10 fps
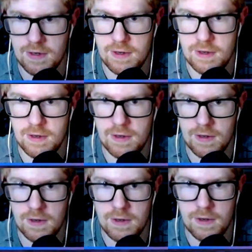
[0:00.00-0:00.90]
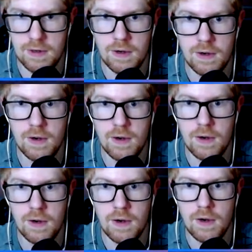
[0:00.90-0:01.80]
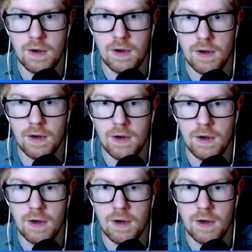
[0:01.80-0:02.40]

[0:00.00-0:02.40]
Nobody speaks.